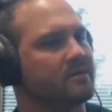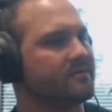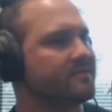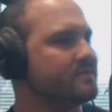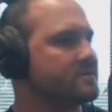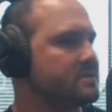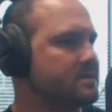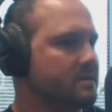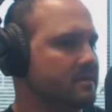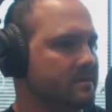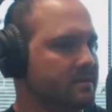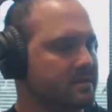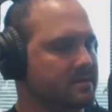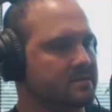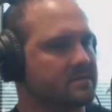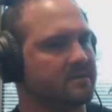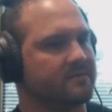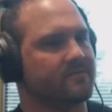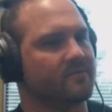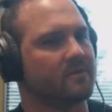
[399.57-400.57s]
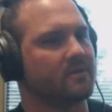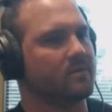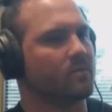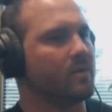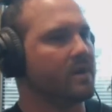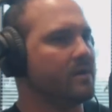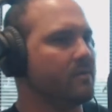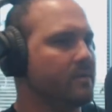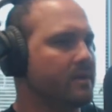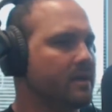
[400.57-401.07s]
The facility's different. The
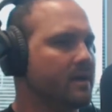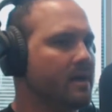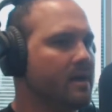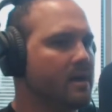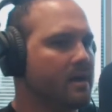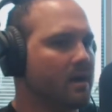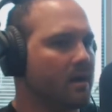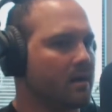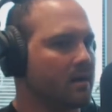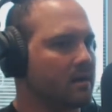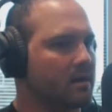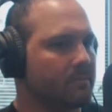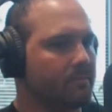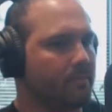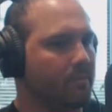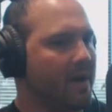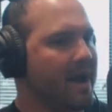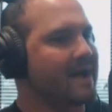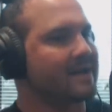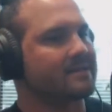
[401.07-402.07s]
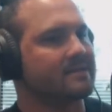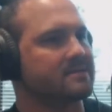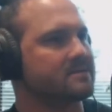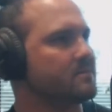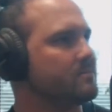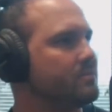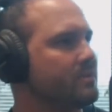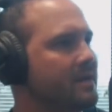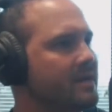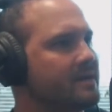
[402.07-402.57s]
way we are going to practice
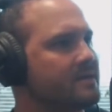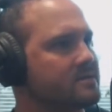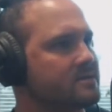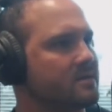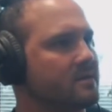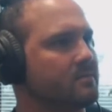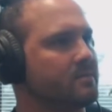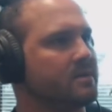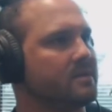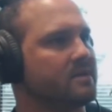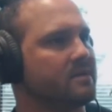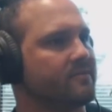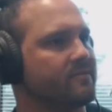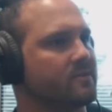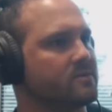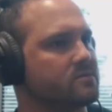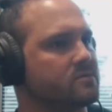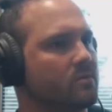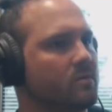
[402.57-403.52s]
and play is going to be different.